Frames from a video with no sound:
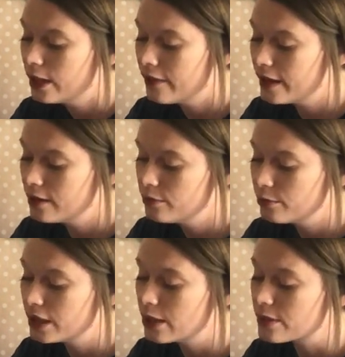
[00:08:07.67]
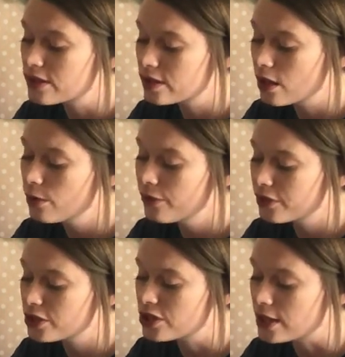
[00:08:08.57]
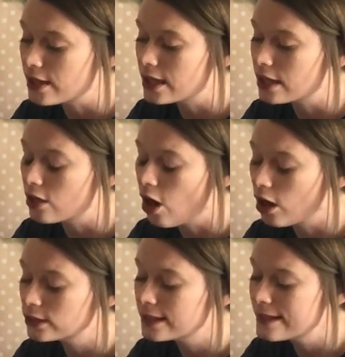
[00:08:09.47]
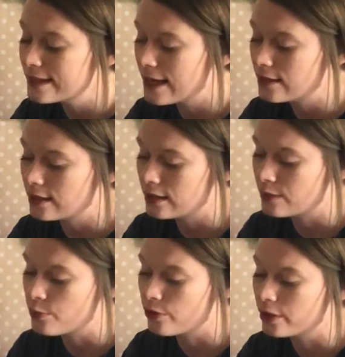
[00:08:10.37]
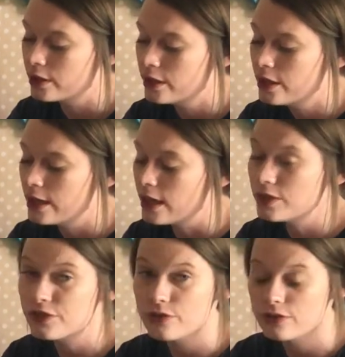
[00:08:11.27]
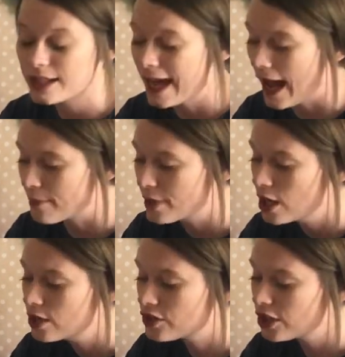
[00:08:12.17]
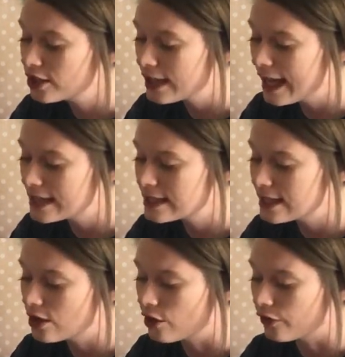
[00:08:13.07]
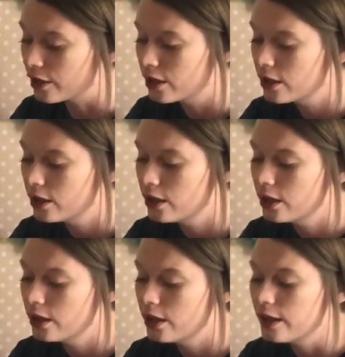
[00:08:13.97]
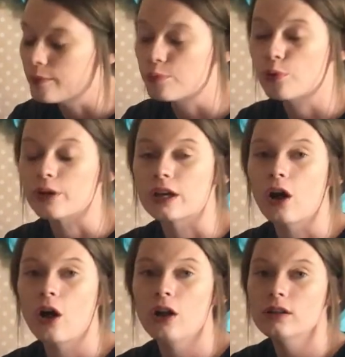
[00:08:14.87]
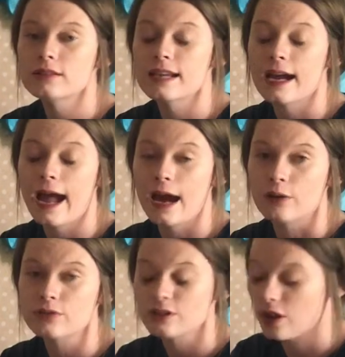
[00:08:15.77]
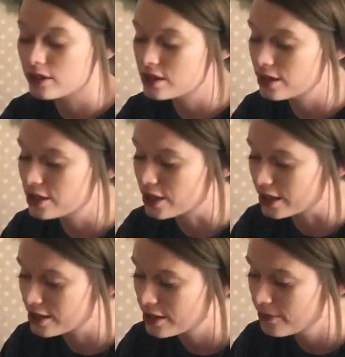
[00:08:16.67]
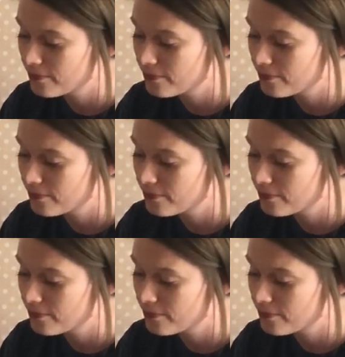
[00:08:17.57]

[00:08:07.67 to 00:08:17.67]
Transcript: Then, when he was so thirsty that he could hardly stand it anymore, he unscrewed the cap, turned the canteen over, and poured it all out onto the dirt.